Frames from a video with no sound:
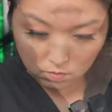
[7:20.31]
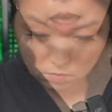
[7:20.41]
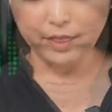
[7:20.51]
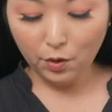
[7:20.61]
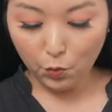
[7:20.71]

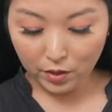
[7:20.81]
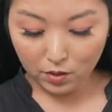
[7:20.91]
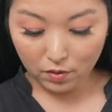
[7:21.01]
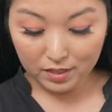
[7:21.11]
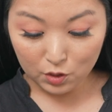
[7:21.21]
And the
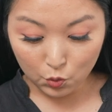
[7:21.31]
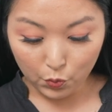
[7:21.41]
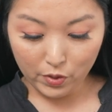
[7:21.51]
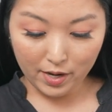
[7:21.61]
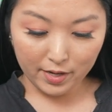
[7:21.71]
window is
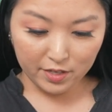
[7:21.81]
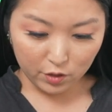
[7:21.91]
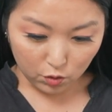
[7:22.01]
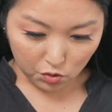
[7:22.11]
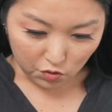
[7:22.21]
really
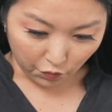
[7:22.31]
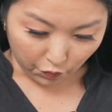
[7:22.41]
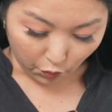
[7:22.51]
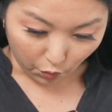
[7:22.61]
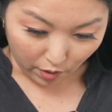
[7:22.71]

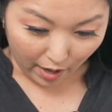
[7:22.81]
useful.